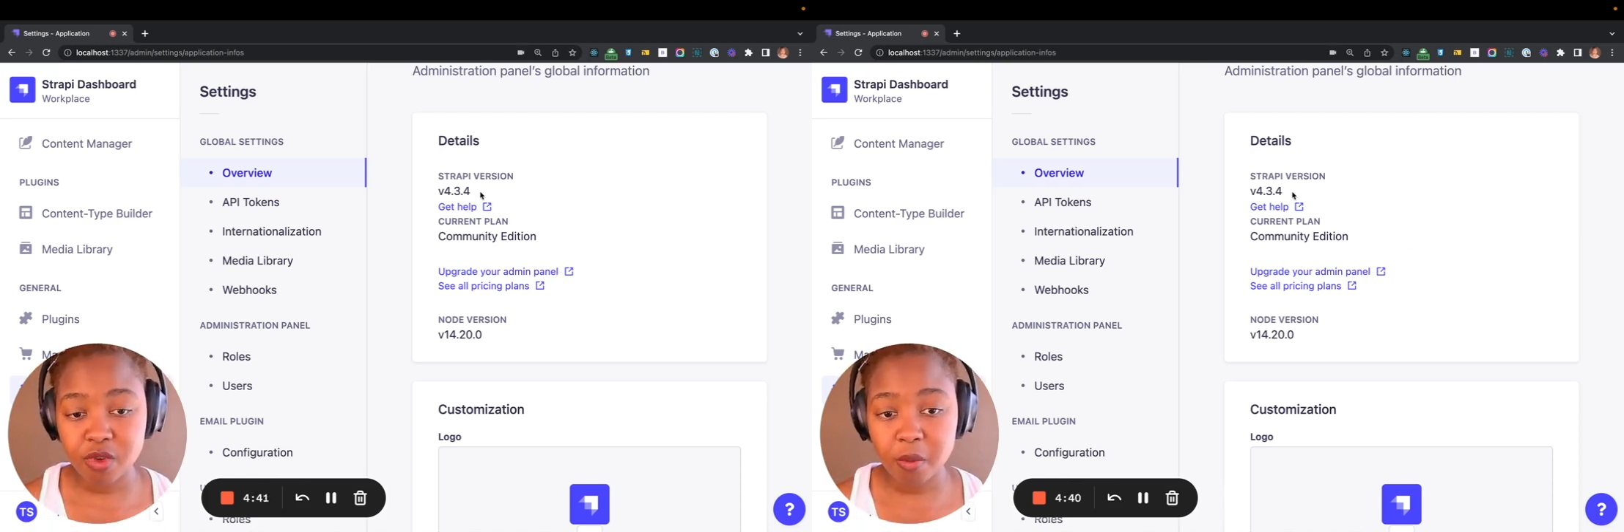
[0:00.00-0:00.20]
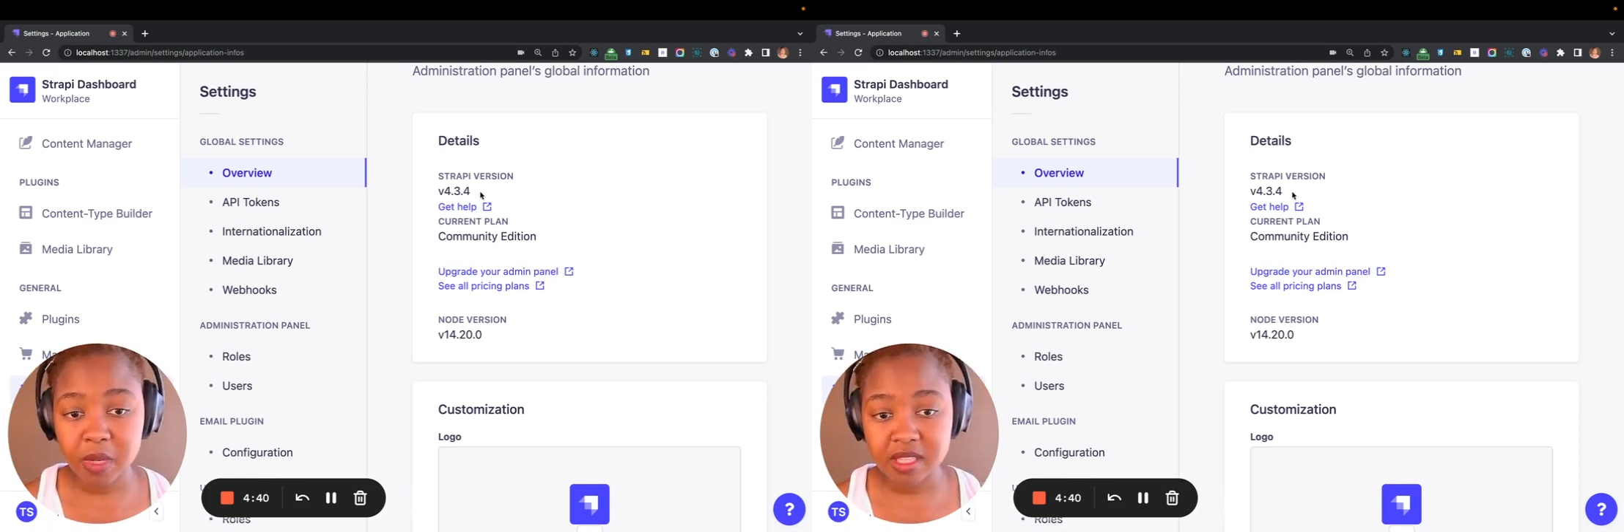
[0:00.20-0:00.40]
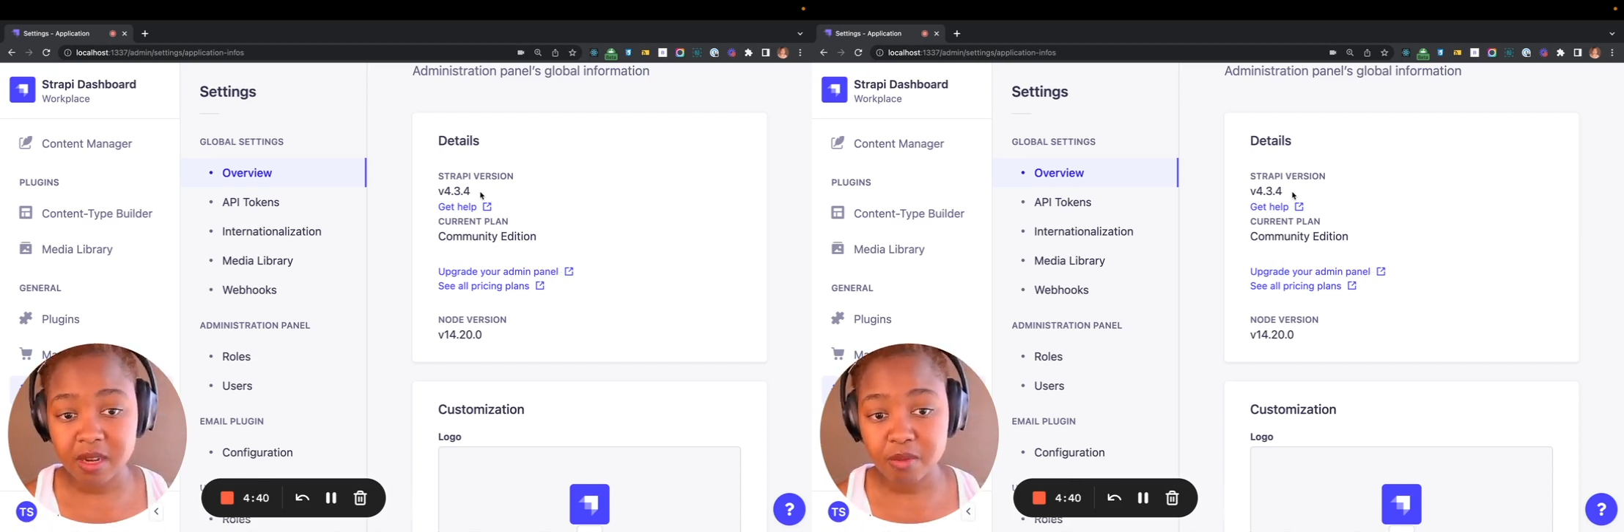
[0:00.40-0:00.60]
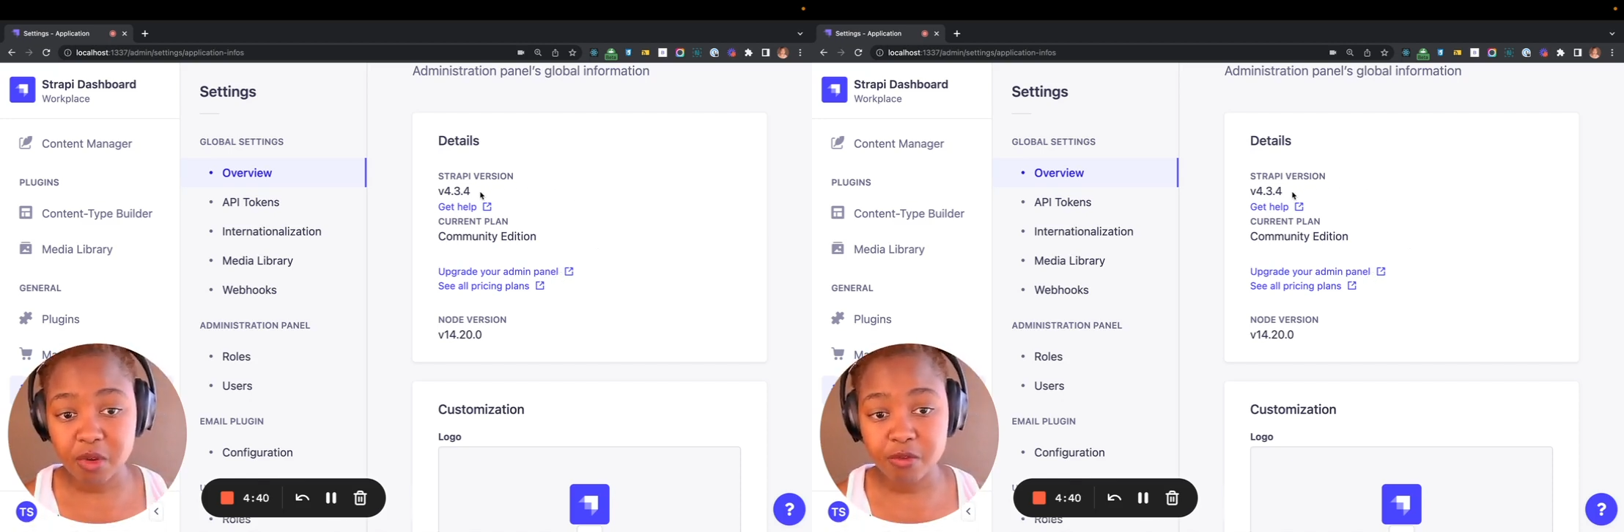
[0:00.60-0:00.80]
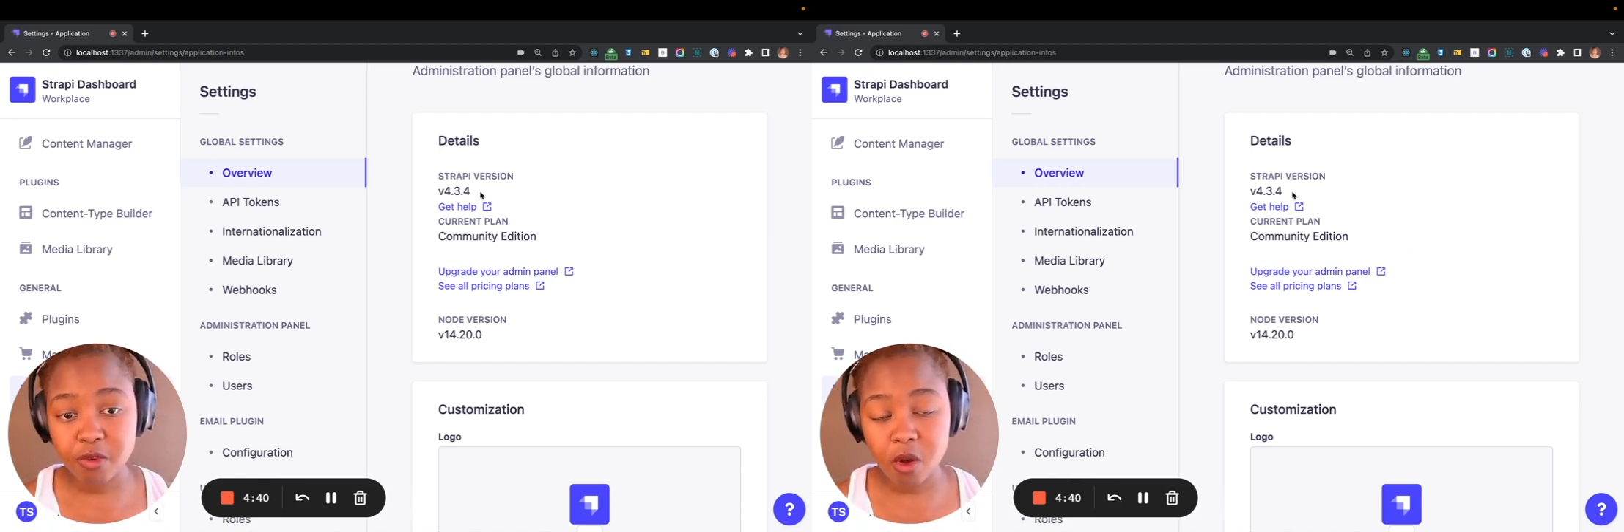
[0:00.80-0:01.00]

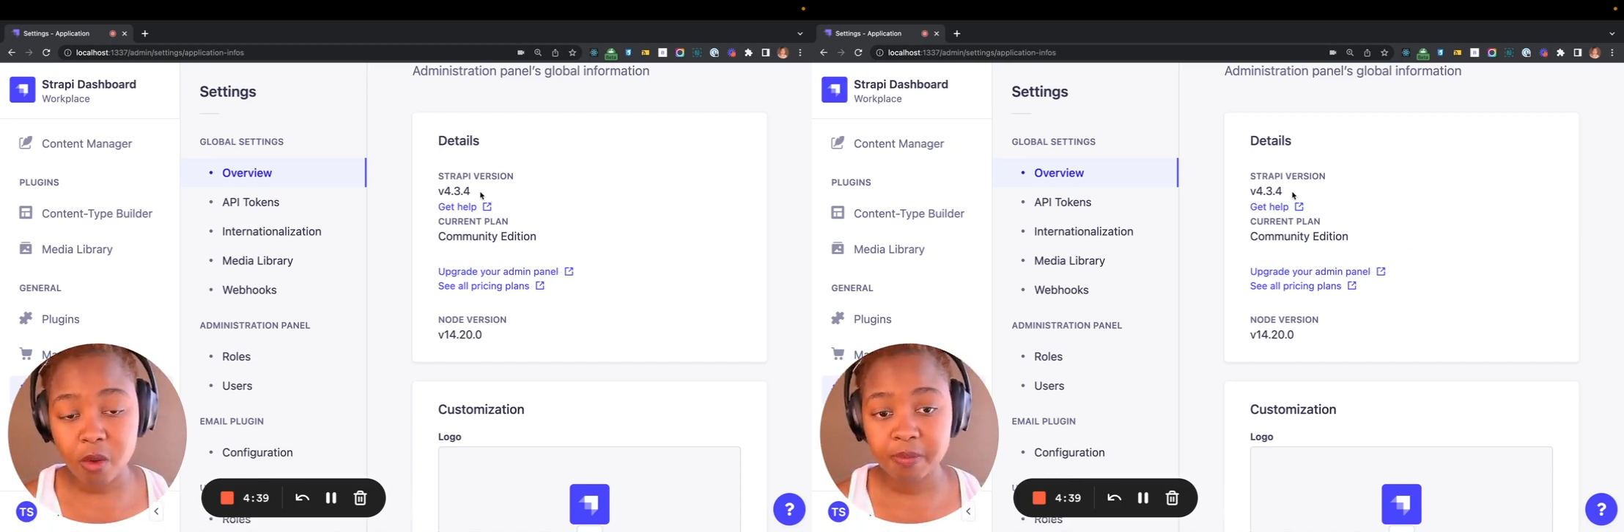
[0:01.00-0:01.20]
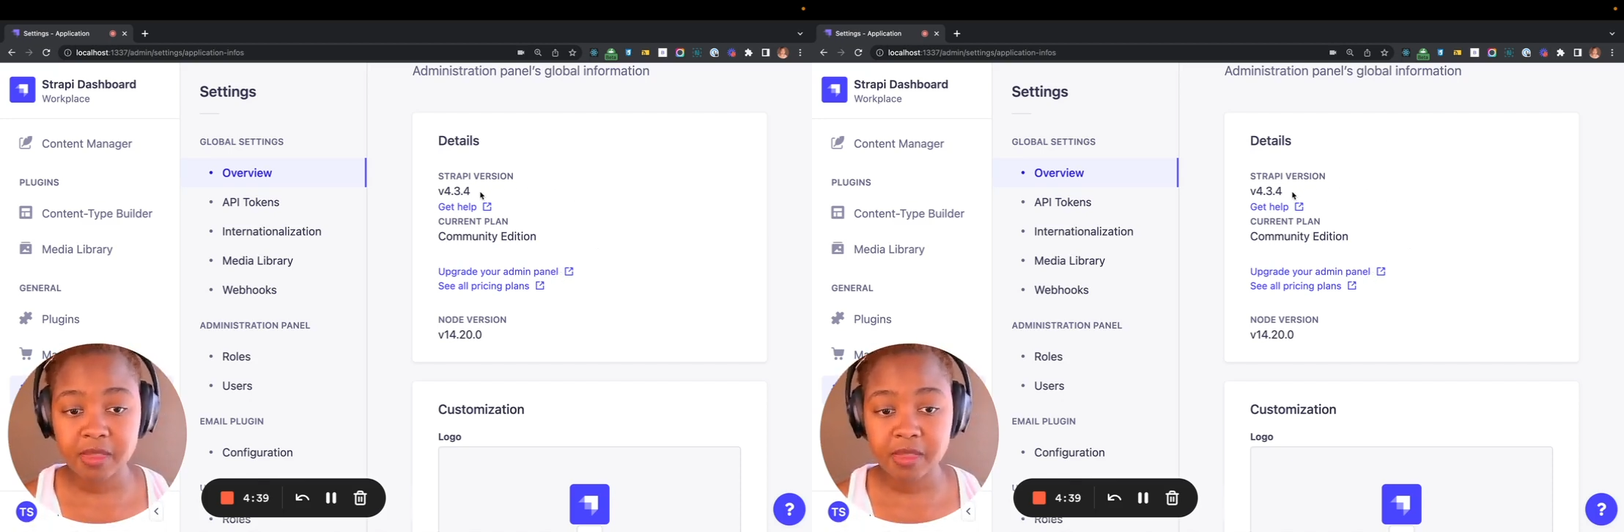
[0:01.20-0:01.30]
4.3.4